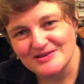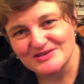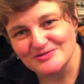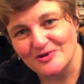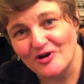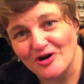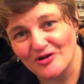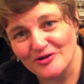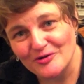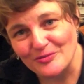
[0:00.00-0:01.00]
to
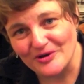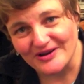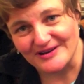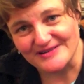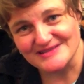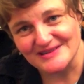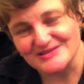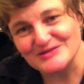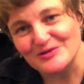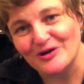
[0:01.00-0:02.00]
all who want it and
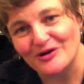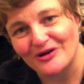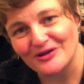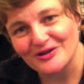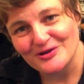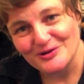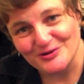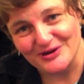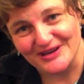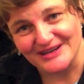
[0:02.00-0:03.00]
to all
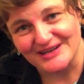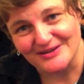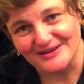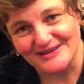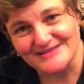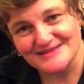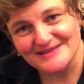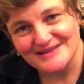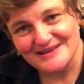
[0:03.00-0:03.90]
who can hear it.